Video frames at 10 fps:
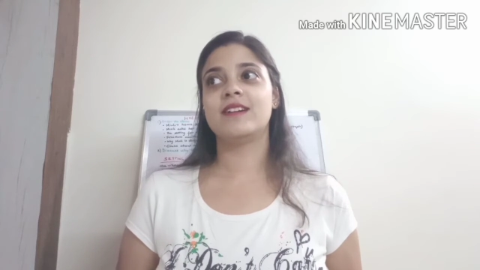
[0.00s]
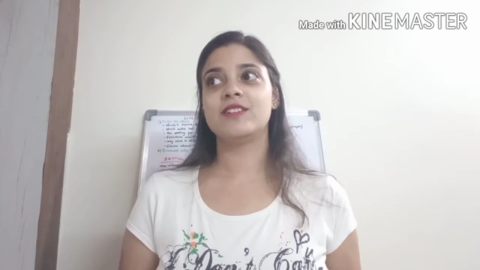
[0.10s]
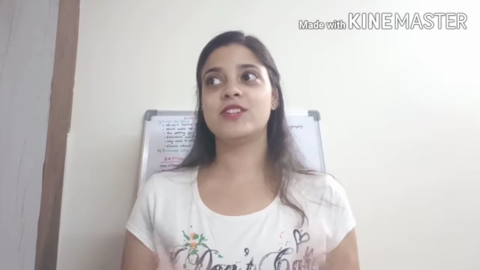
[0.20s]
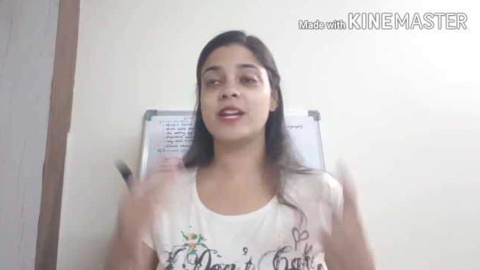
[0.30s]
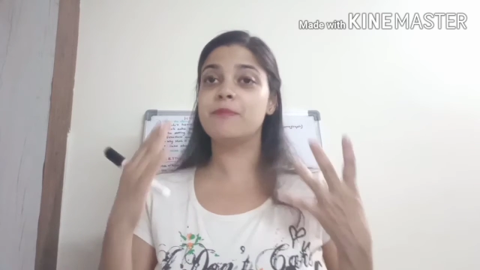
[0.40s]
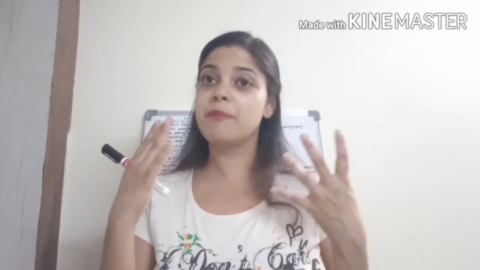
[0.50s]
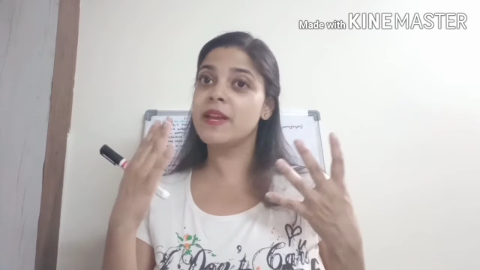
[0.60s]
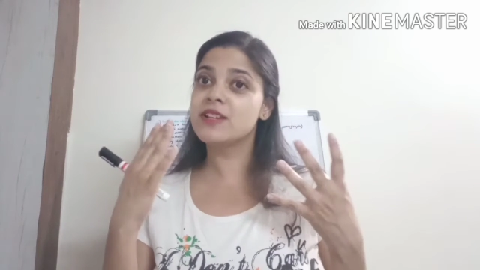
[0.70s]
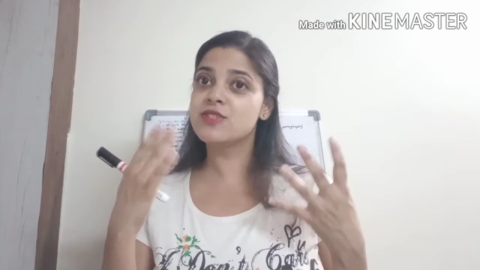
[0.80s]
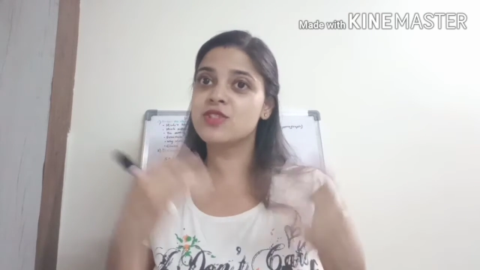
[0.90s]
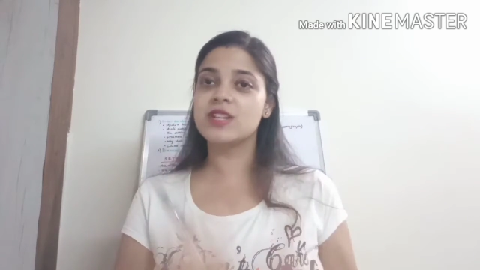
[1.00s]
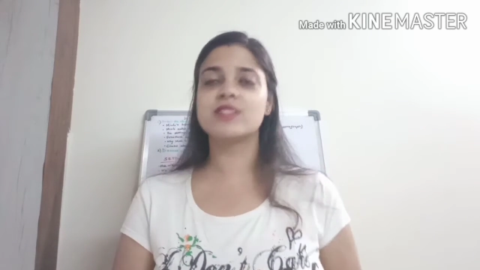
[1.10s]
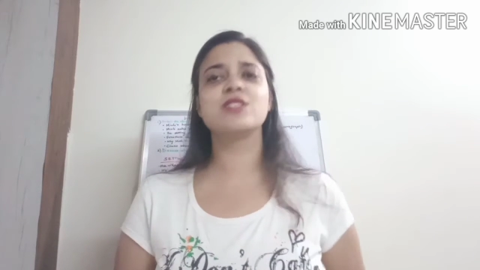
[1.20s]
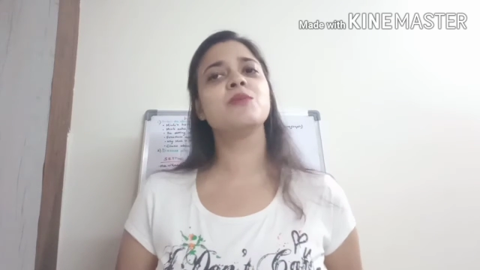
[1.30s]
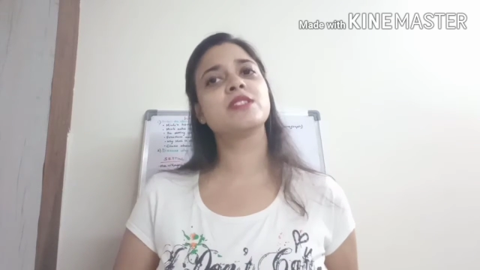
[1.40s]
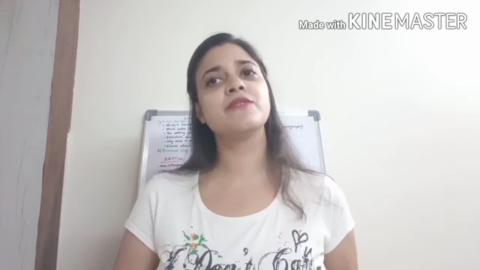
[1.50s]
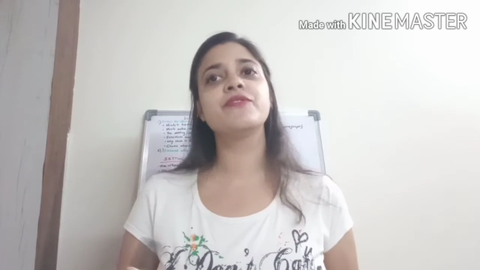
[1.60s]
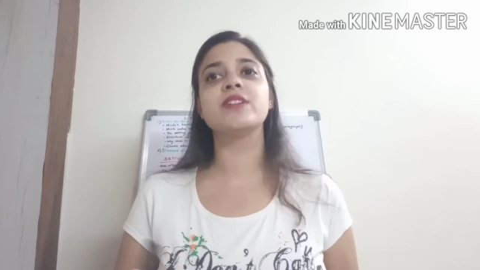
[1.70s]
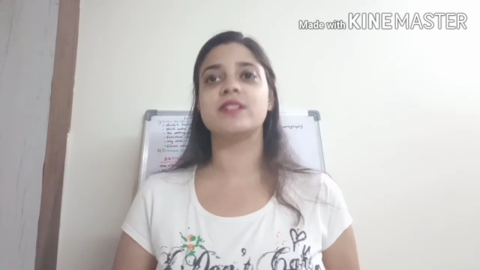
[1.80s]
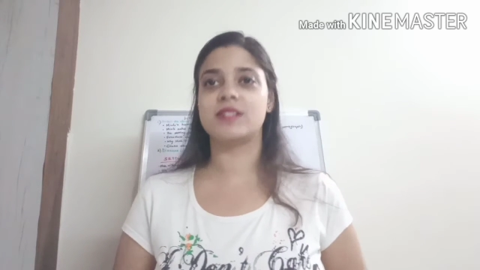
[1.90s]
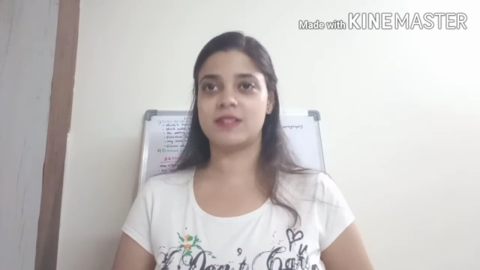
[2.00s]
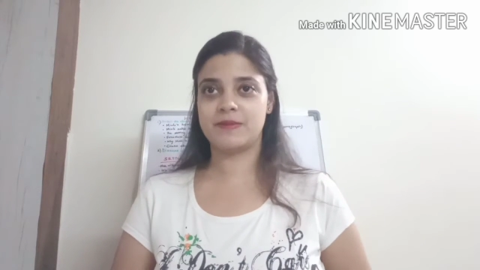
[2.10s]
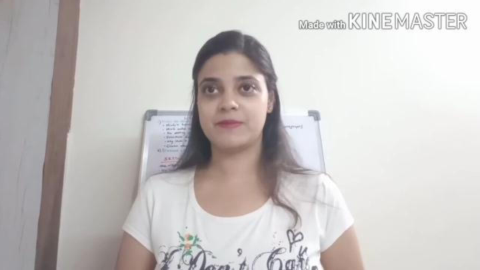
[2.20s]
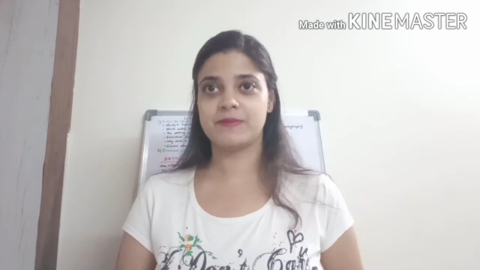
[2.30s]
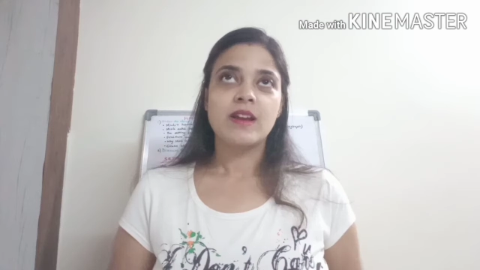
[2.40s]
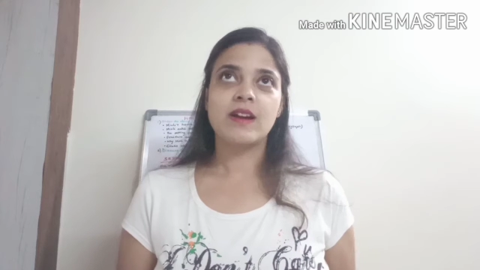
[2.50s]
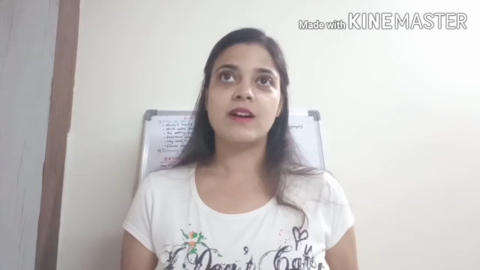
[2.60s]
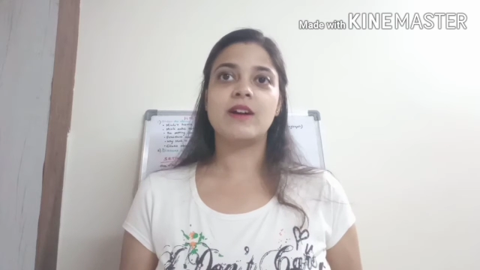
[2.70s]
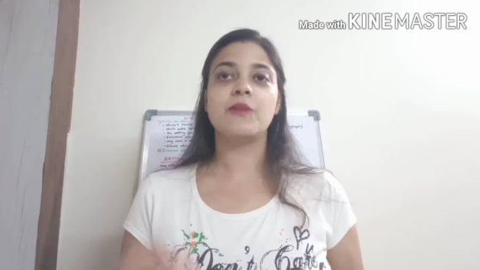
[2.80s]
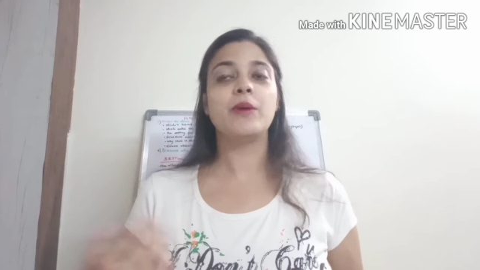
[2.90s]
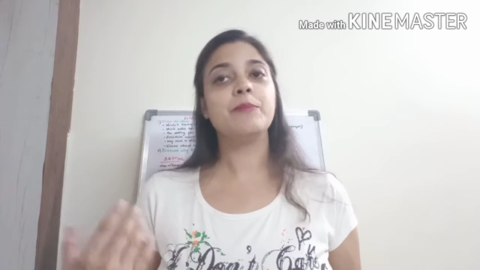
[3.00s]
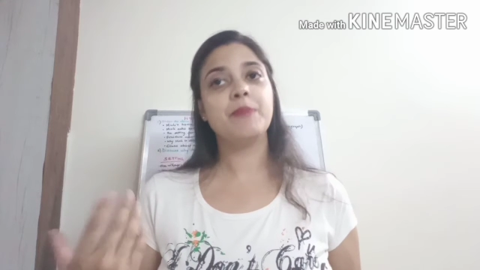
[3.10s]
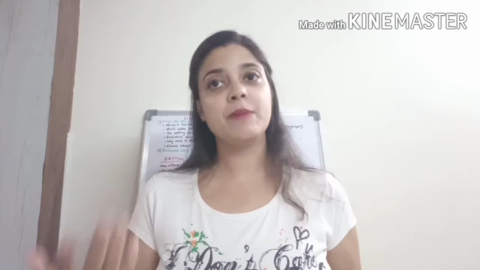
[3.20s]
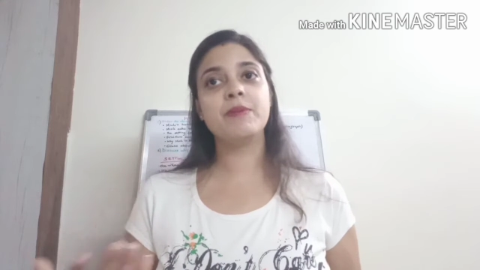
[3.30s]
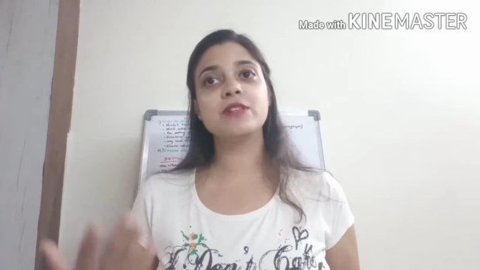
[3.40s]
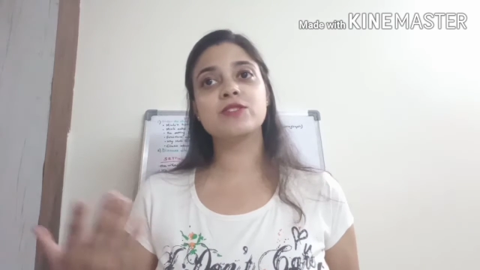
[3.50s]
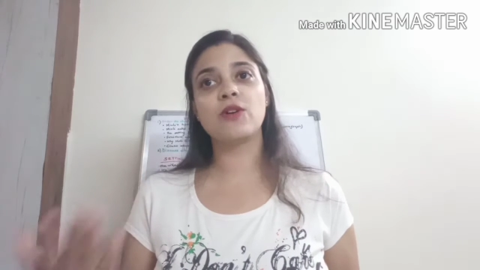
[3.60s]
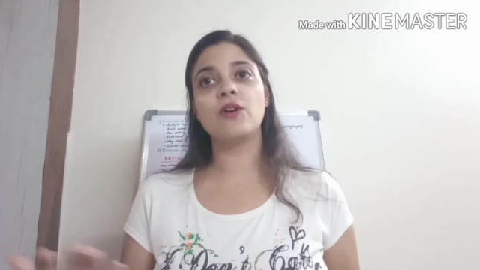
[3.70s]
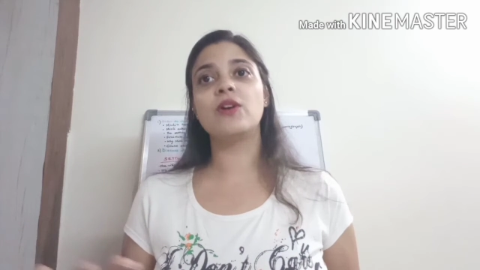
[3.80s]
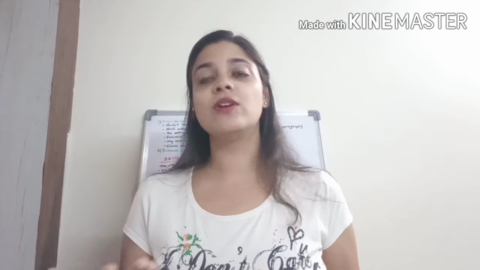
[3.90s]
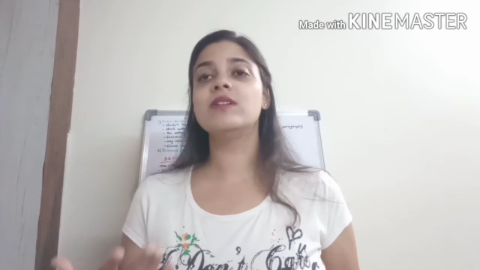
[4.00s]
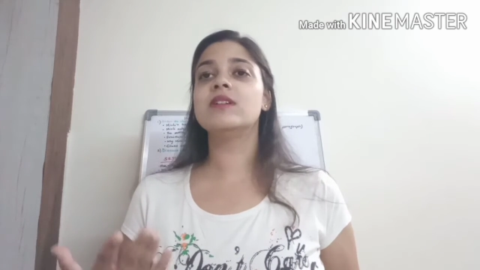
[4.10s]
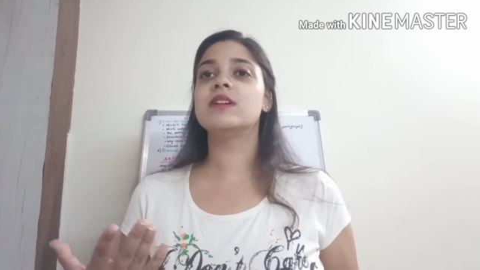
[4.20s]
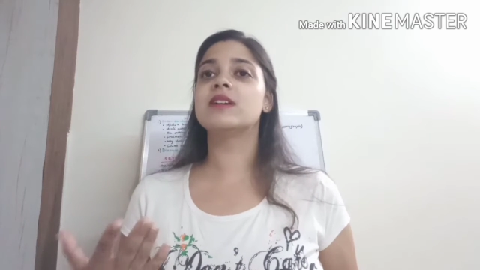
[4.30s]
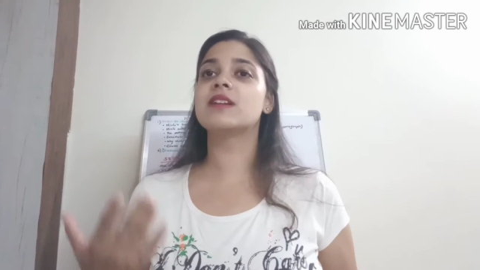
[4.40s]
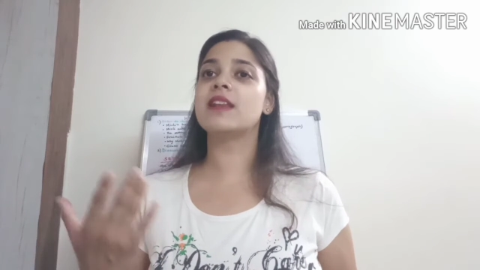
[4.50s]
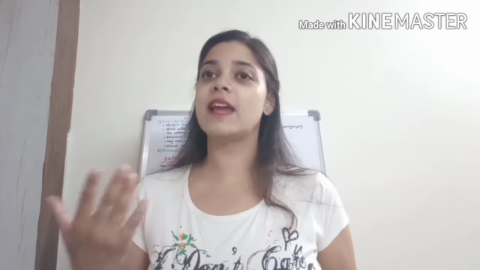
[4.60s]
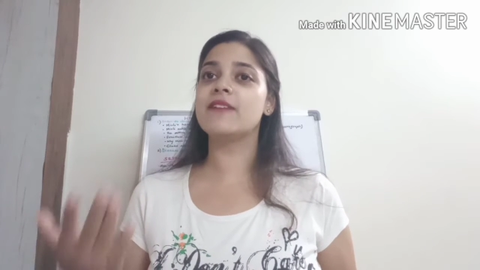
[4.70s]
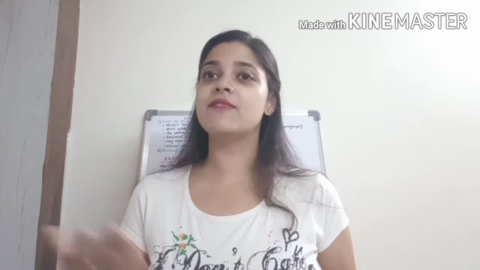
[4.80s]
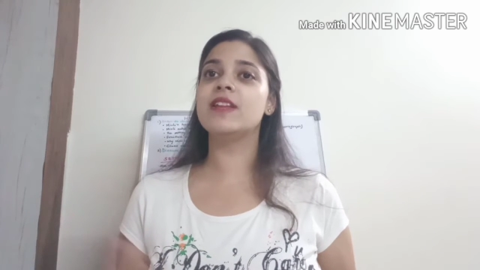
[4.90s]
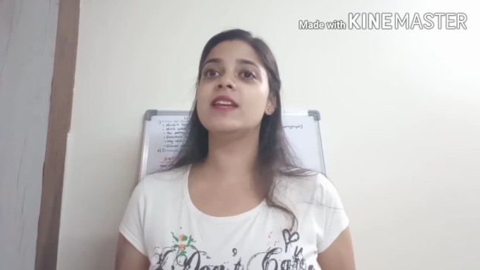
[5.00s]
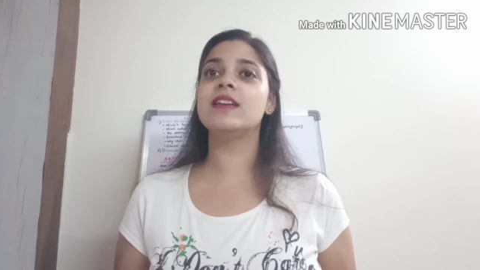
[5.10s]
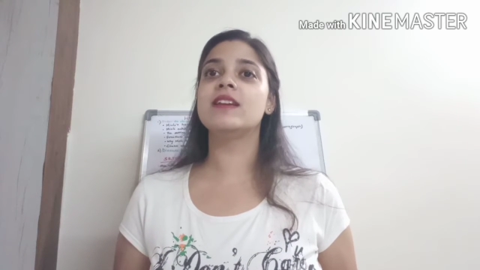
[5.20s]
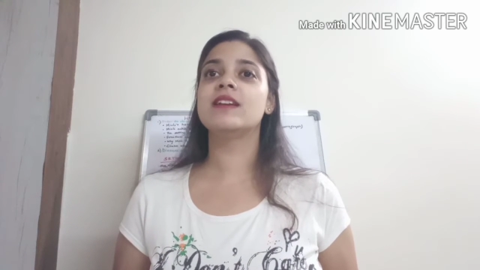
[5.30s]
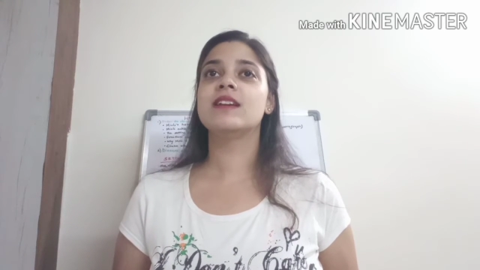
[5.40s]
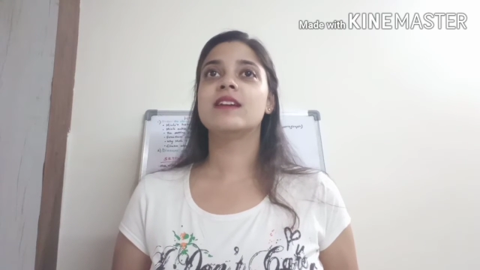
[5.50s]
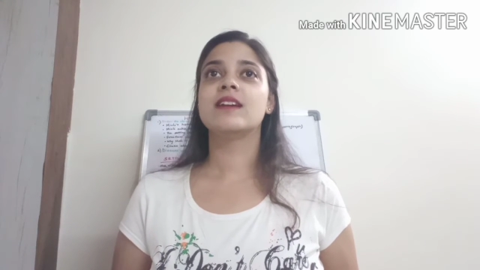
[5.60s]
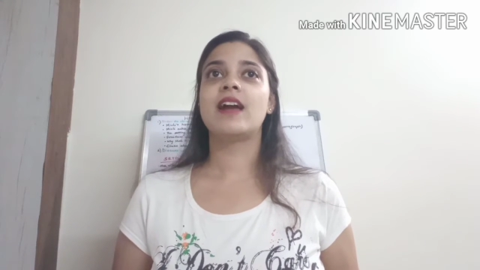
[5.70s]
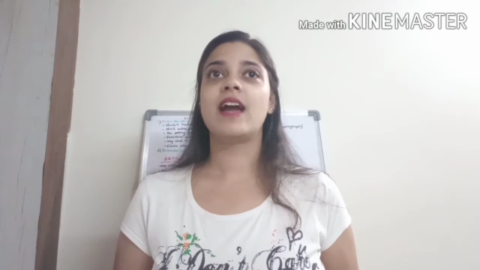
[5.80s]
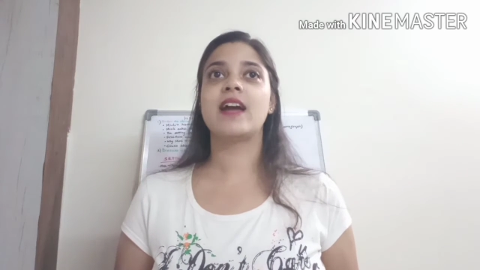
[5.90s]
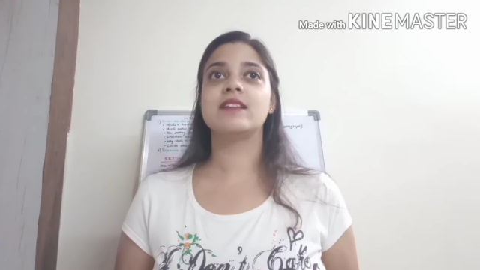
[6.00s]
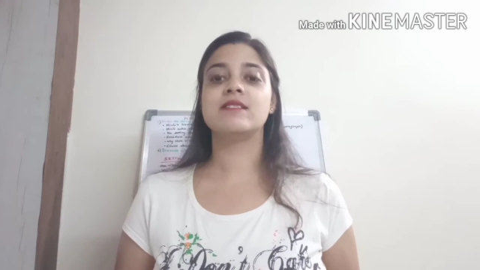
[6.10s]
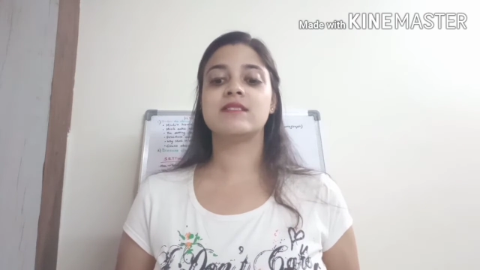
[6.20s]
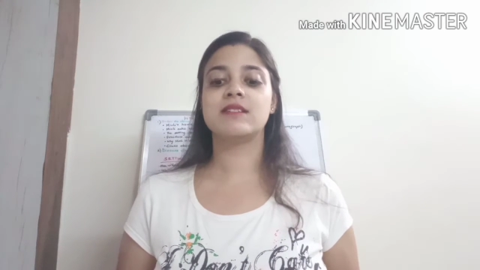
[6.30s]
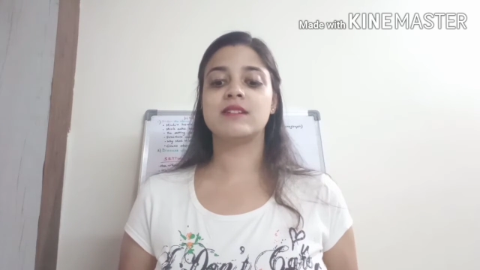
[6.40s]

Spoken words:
She had pink cheeks. She was different. When people saw her lively and